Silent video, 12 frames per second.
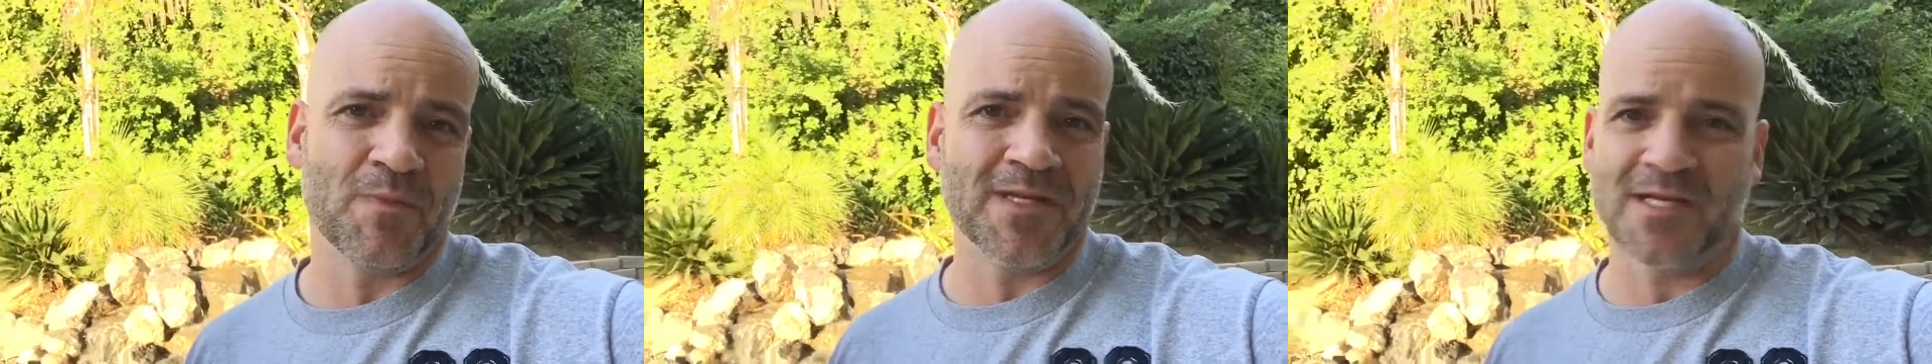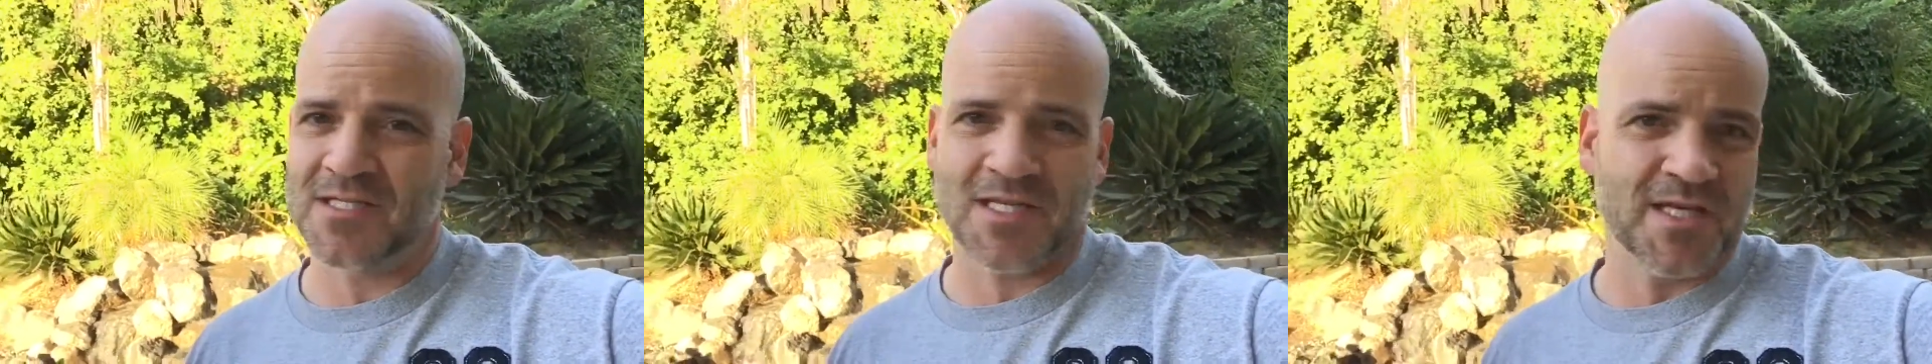but
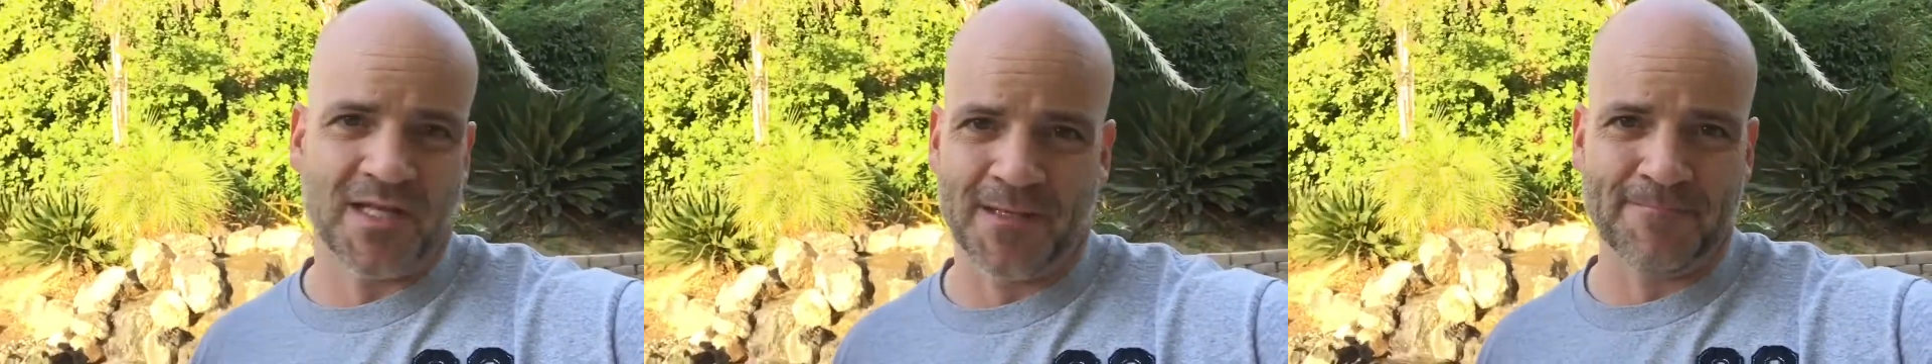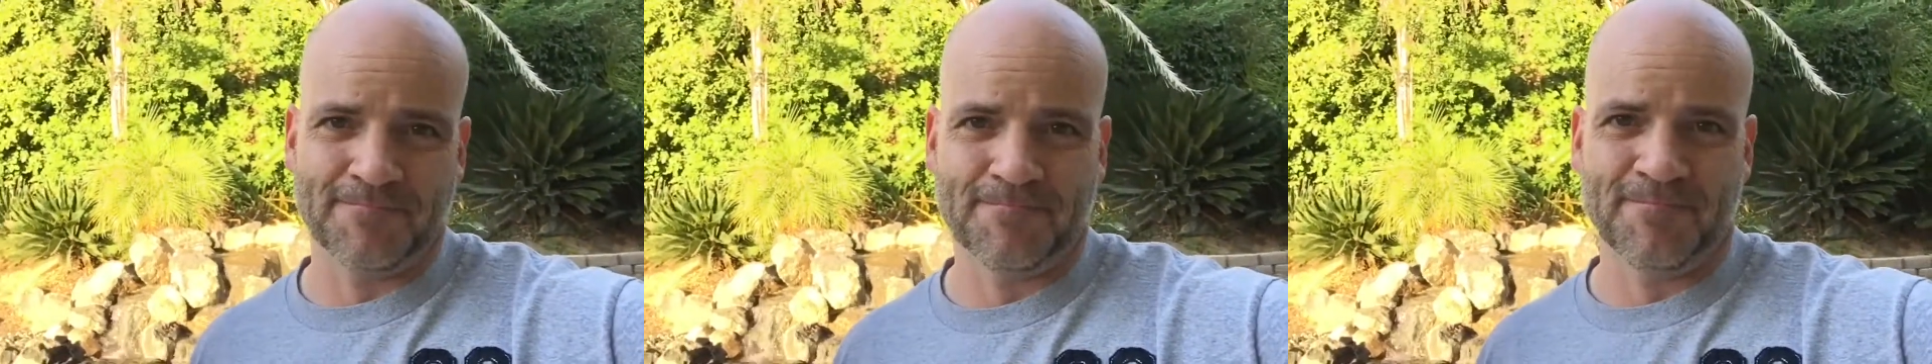doesn't kill
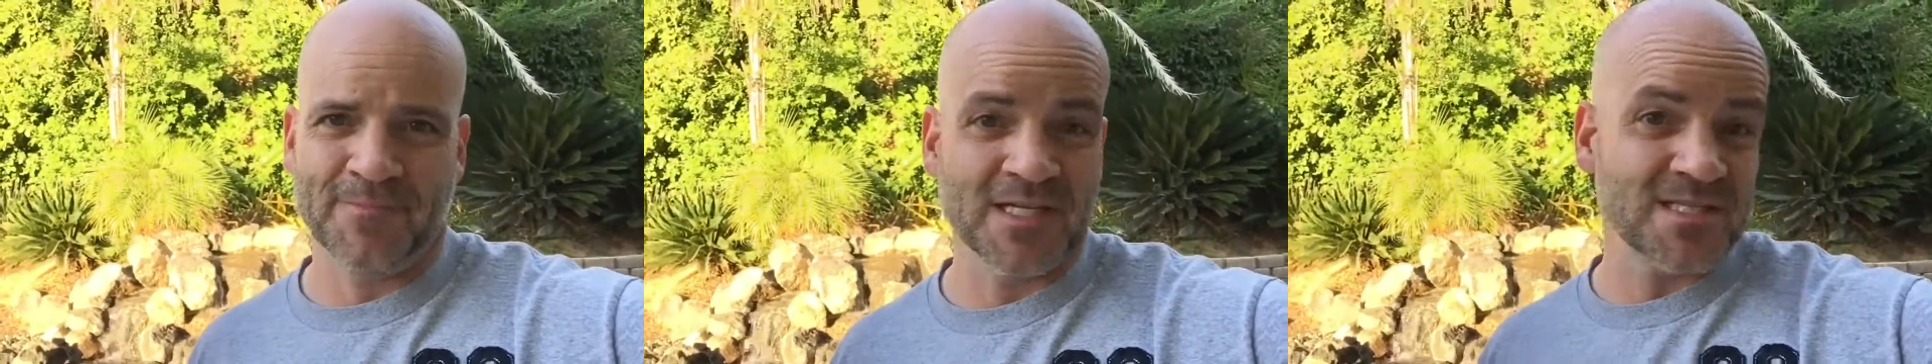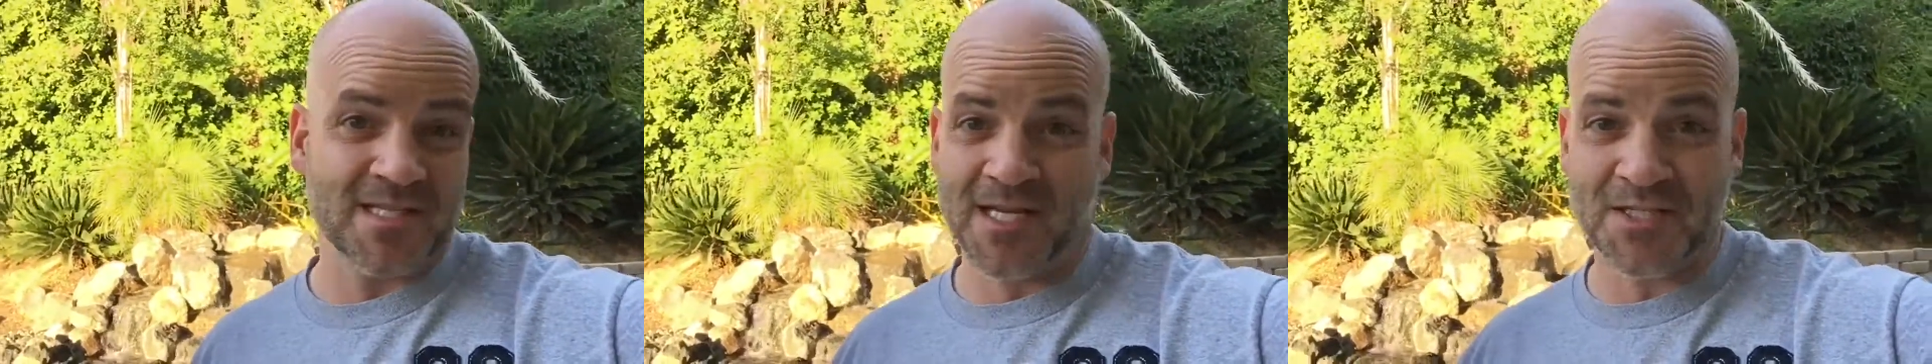him,
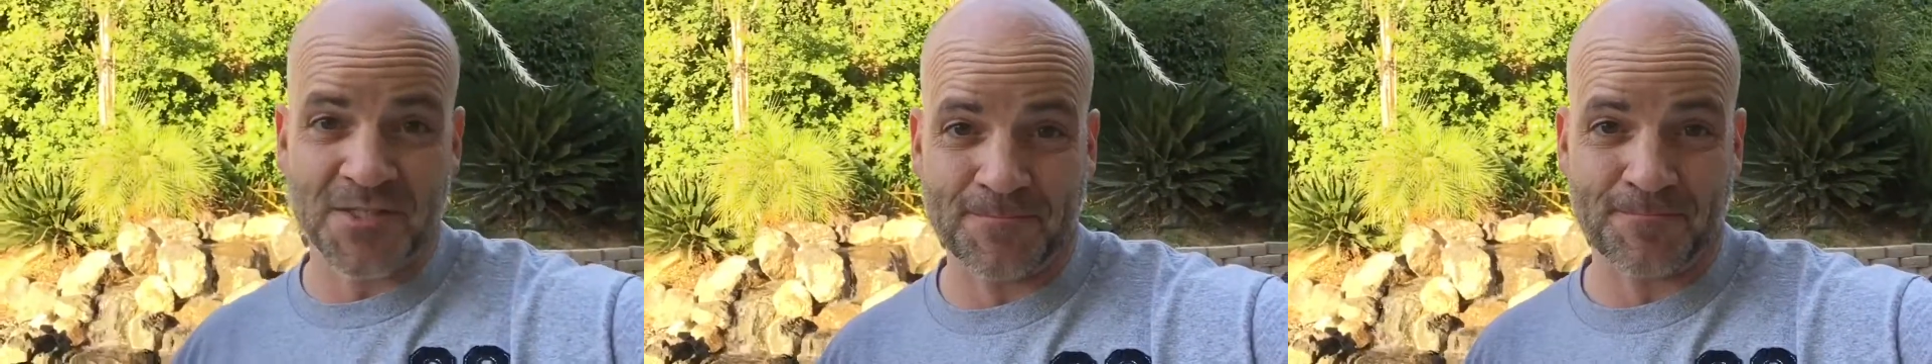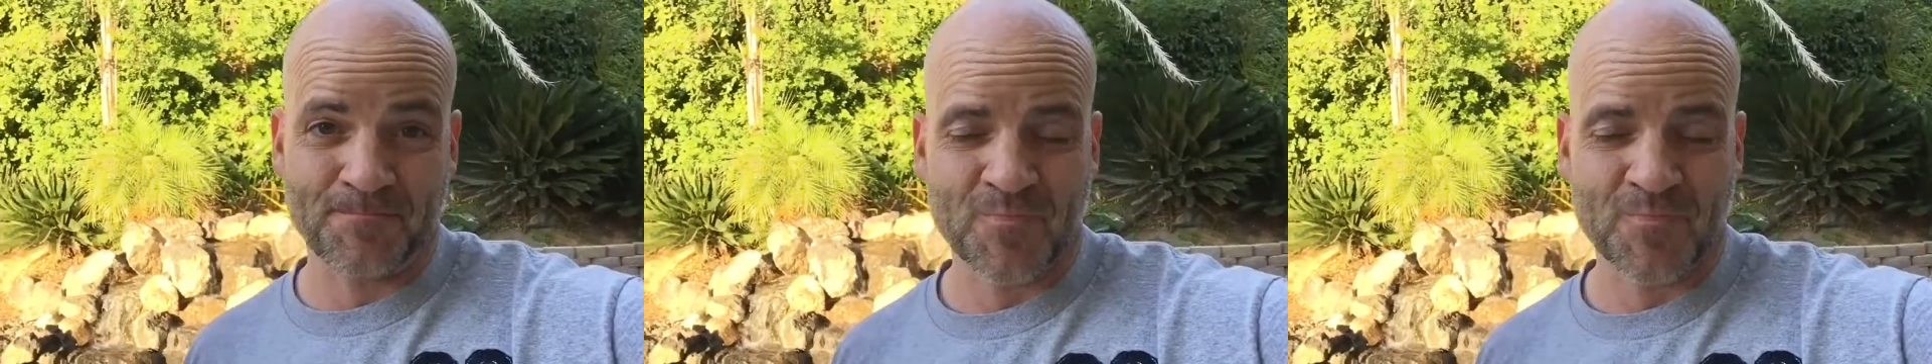doesn't touch him.